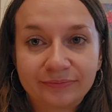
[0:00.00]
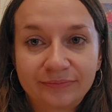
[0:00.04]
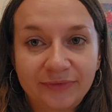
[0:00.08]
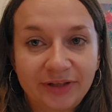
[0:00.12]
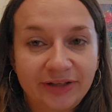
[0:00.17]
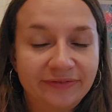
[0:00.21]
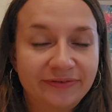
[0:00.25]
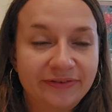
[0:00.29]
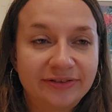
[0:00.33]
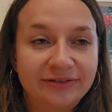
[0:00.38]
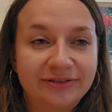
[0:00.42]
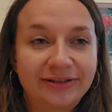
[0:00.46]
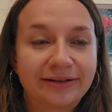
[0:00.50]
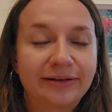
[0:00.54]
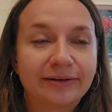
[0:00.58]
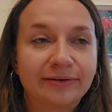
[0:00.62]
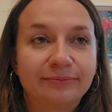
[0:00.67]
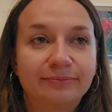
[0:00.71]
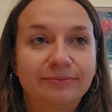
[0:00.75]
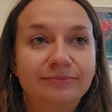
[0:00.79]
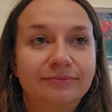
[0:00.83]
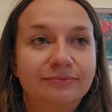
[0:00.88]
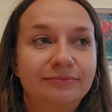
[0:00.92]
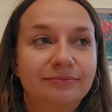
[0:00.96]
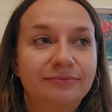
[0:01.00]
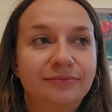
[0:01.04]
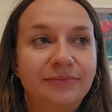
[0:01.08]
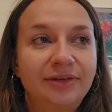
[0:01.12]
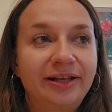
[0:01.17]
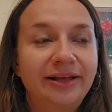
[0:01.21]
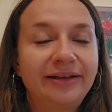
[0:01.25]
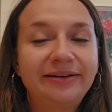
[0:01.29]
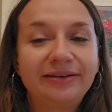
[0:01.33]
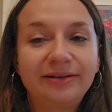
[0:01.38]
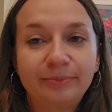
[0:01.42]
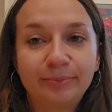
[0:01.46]
if it's like a
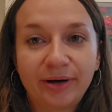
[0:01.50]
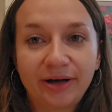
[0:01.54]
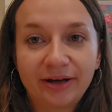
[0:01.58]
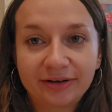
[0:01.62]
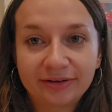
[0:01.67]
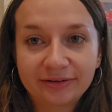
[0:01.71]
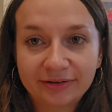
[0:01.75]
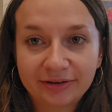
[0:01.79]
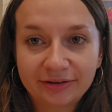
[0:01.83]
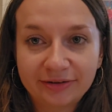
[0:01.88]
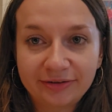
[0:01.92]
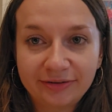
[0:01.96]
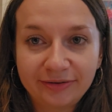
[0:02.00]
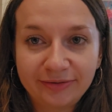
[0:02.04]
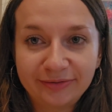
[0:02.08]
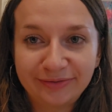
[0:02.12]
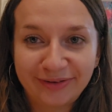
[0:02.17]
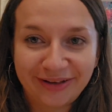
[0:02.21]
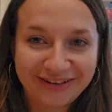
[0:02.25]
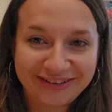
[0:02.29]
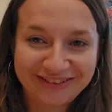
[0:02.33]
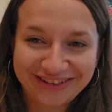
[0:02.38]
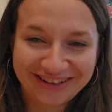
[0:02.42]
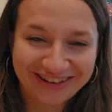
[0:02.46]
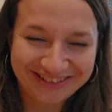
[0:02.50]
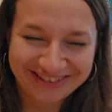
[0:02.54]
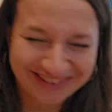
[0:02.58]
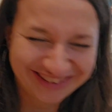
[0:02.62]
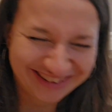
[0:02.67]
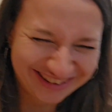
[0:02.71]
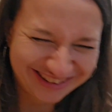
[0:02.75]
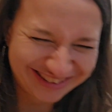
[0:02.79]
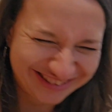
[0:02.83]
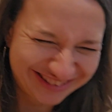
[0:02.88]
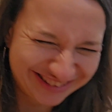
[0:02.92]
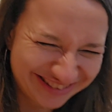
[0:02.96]
ladybug, then you I
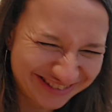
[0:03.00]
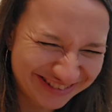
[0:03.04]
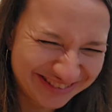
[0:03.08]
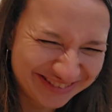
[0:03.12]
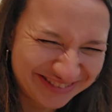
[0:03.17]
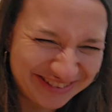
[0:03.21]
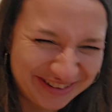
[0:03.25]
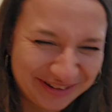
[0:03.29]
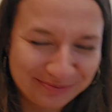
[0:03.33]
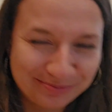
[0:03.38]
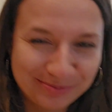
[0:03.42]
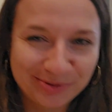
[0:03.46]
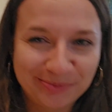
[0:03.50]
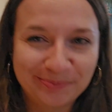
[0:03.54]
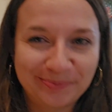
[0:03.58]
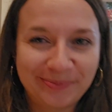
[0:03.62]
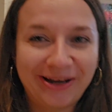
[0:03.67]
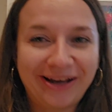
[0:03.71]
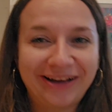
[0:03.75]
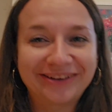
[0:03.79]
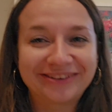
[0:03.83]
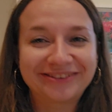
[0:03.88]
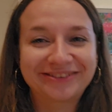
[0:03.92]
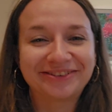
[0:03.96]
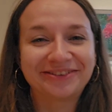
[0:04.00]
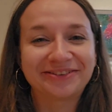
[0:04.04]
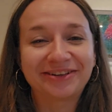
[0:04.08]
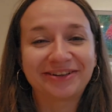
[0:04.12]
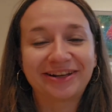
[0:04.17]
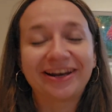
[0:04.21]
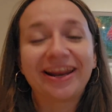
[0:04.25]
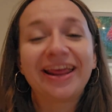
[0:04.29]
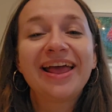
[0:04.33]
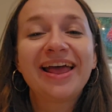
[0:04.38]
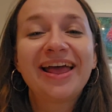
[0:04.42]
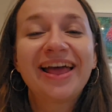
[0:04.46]
don't know, you put bugs on it.